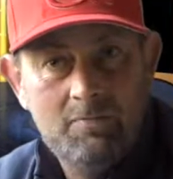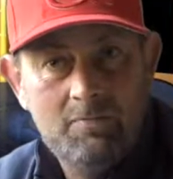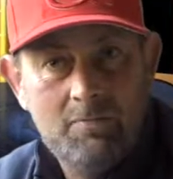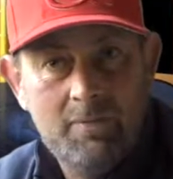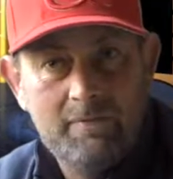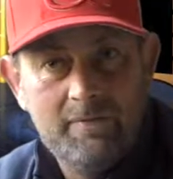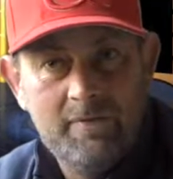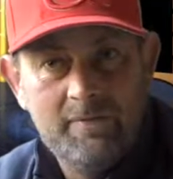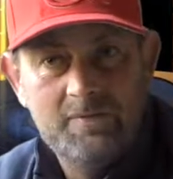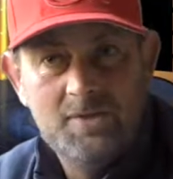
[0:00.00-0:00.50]

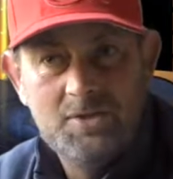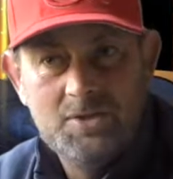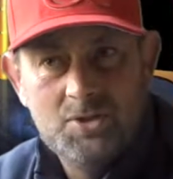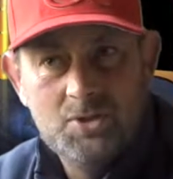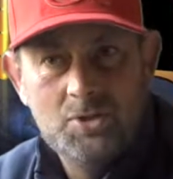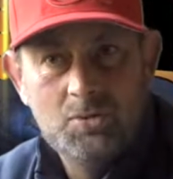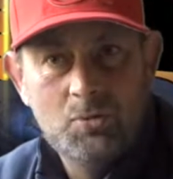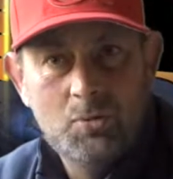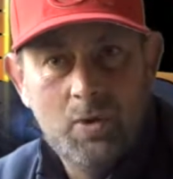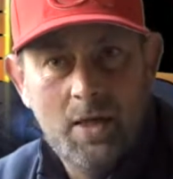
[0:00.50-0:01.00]
My
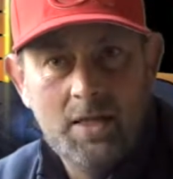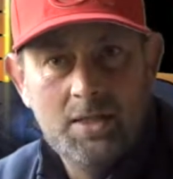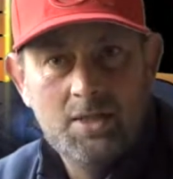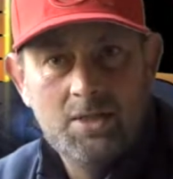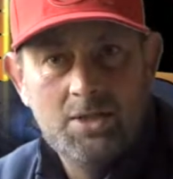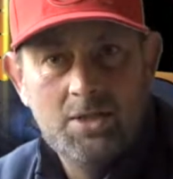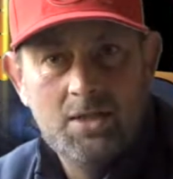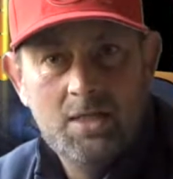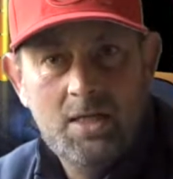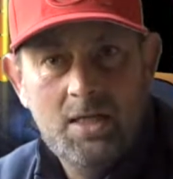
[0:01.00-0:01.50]
52
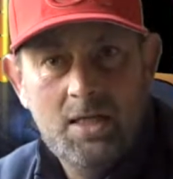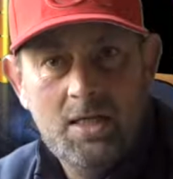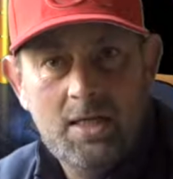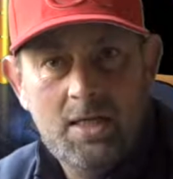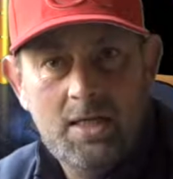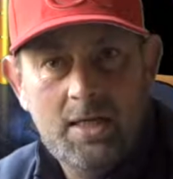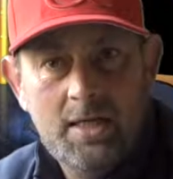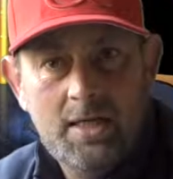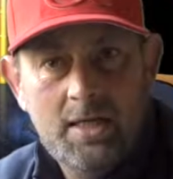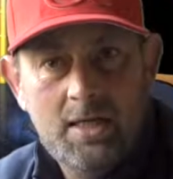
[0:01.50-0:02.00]
wedge
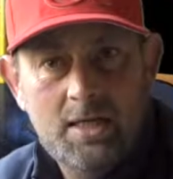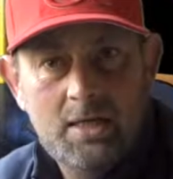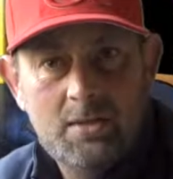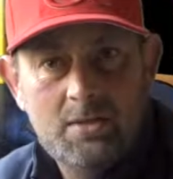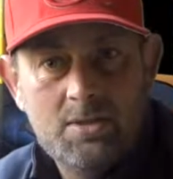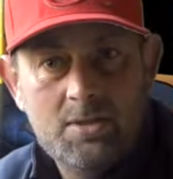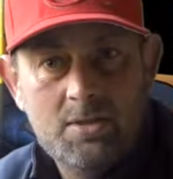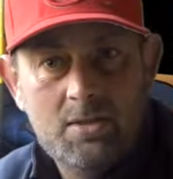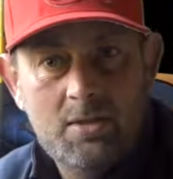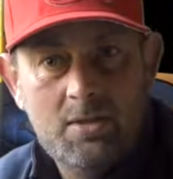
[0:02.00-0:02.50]

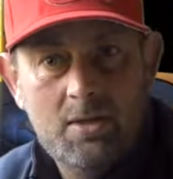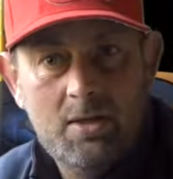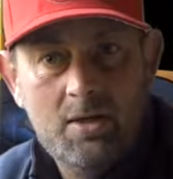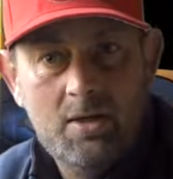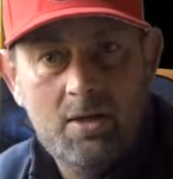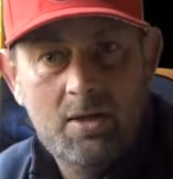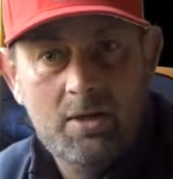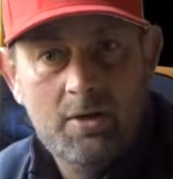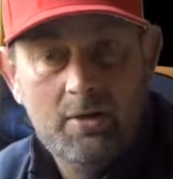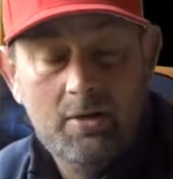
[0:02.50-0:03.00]
is
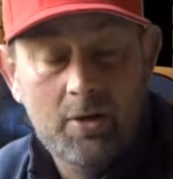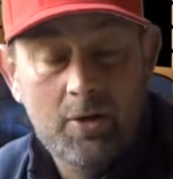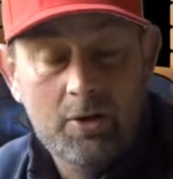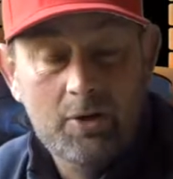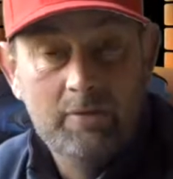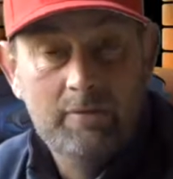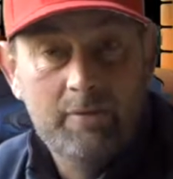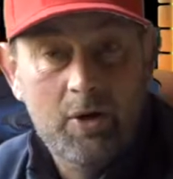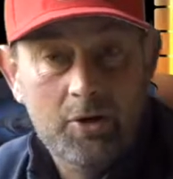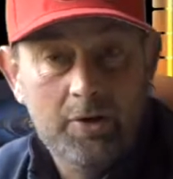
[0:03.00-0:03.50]

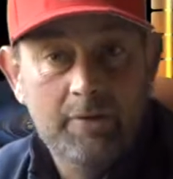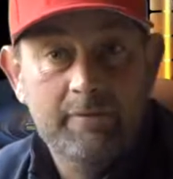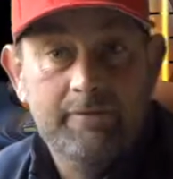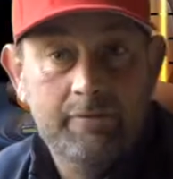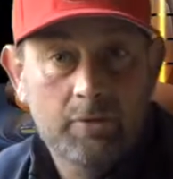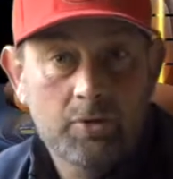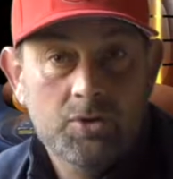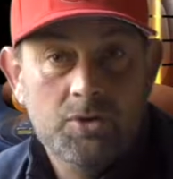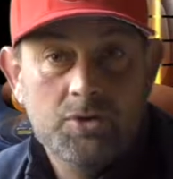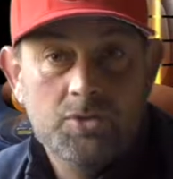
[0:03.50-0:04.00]
on a
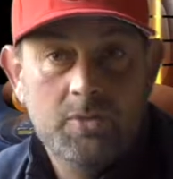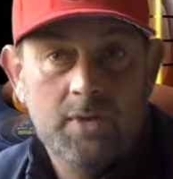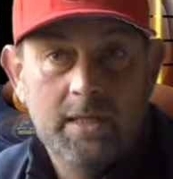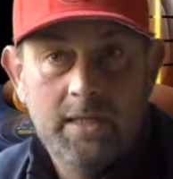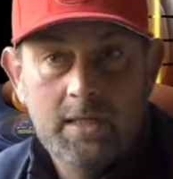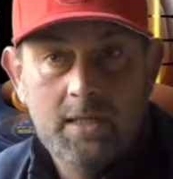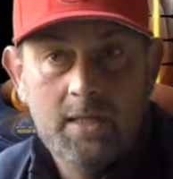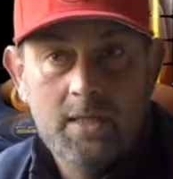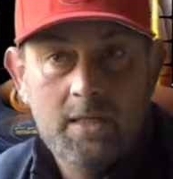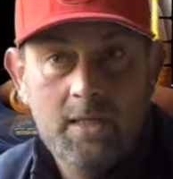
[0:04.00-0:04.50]
full
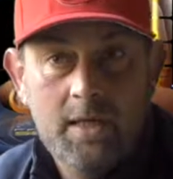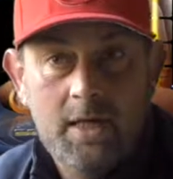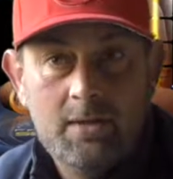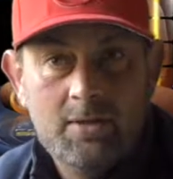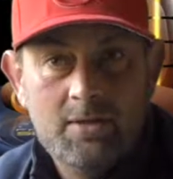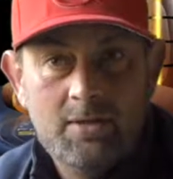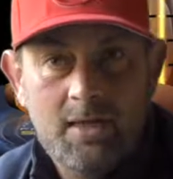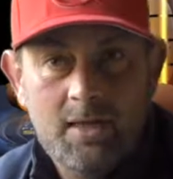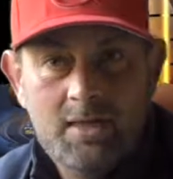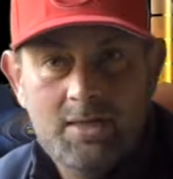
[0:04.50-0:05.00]
swing.
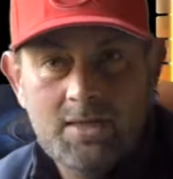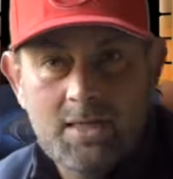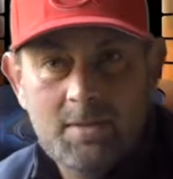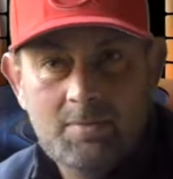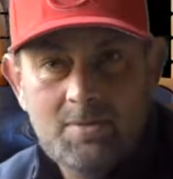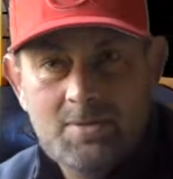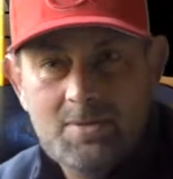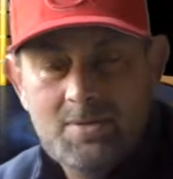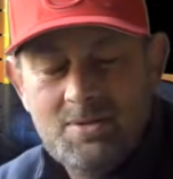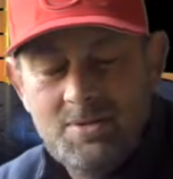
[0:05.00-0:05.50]
I
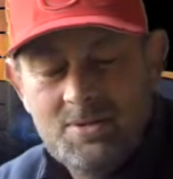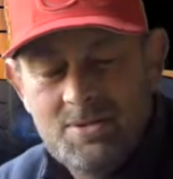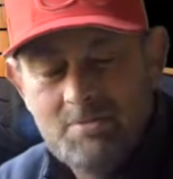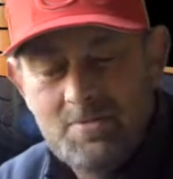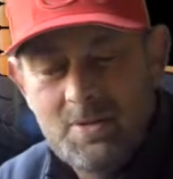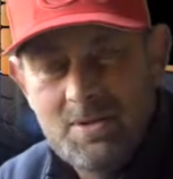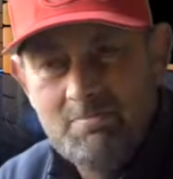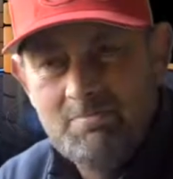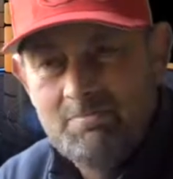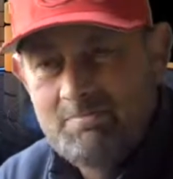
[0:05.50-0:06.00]
seem to
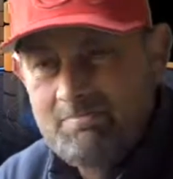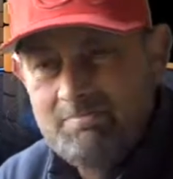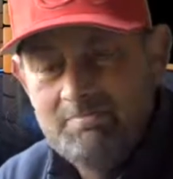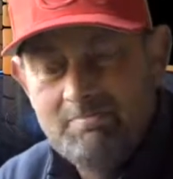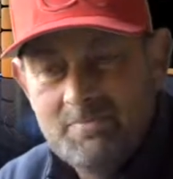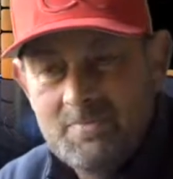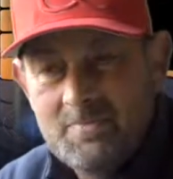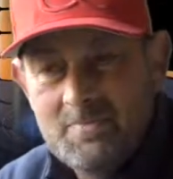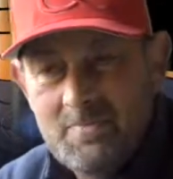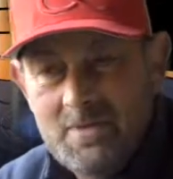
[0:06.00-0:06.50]
be
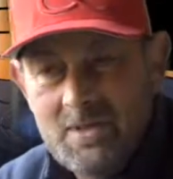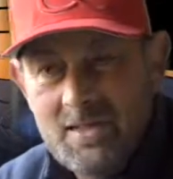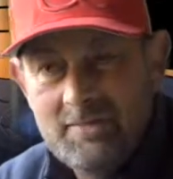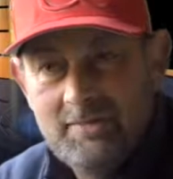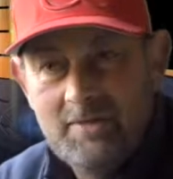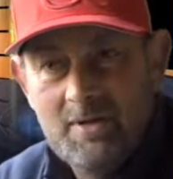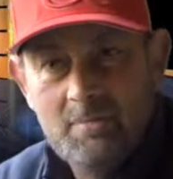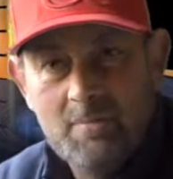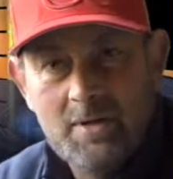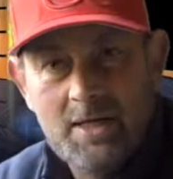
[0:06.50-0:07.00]

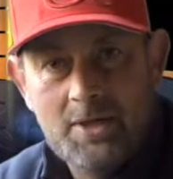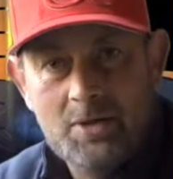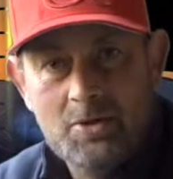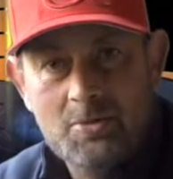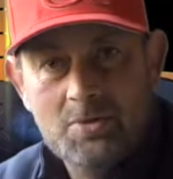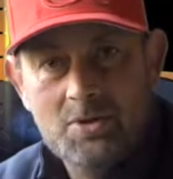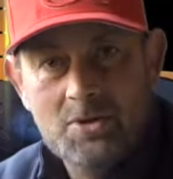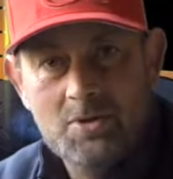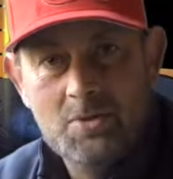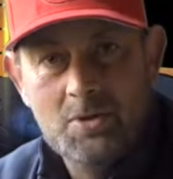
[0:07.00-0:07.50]
lifting my head
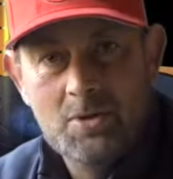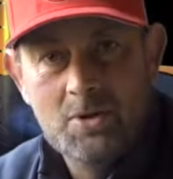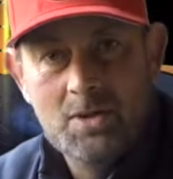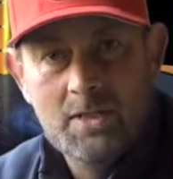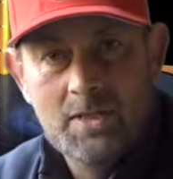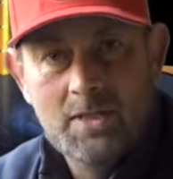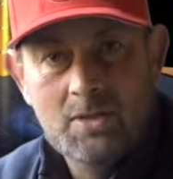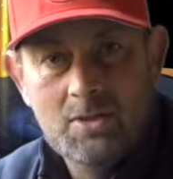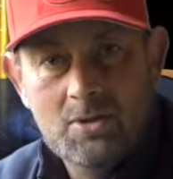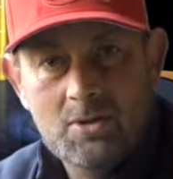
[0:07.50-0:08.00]
up too
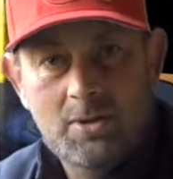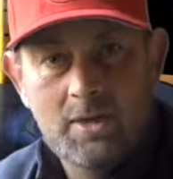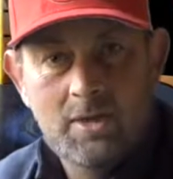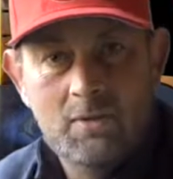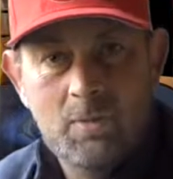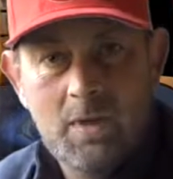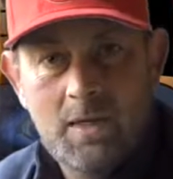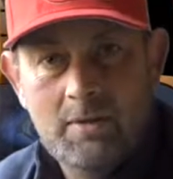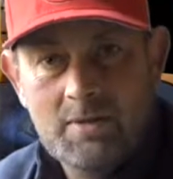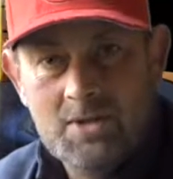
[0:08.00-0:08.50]
early and
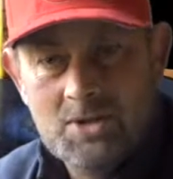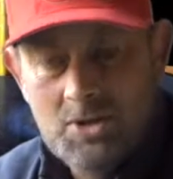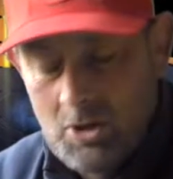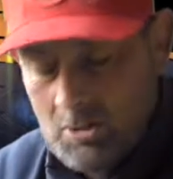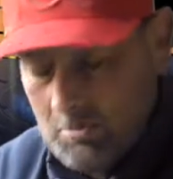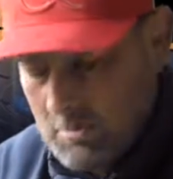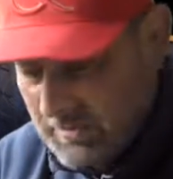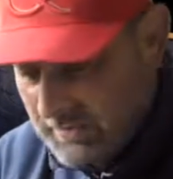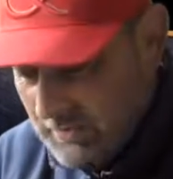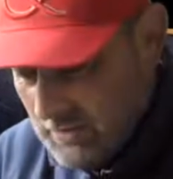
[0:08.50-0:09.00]
looking where it's
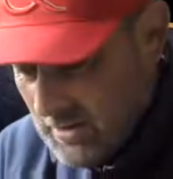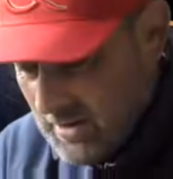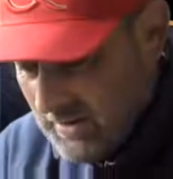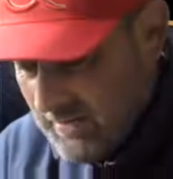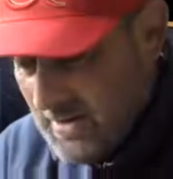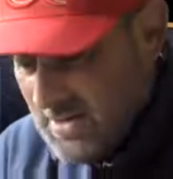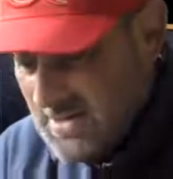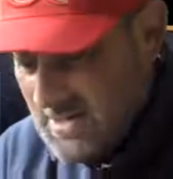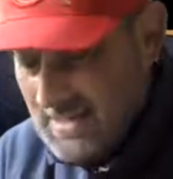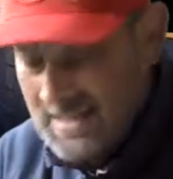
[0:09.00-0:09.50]
gone before I've
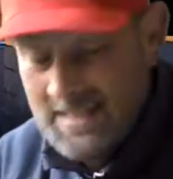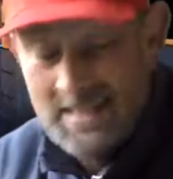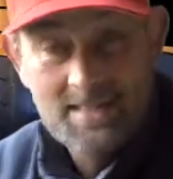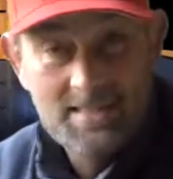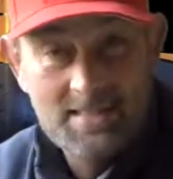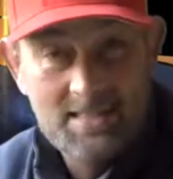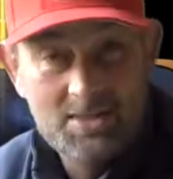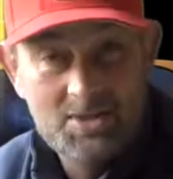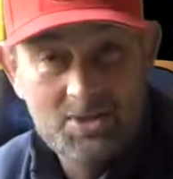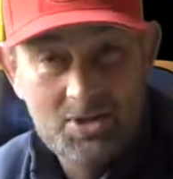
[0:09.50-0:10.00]
actually hit it.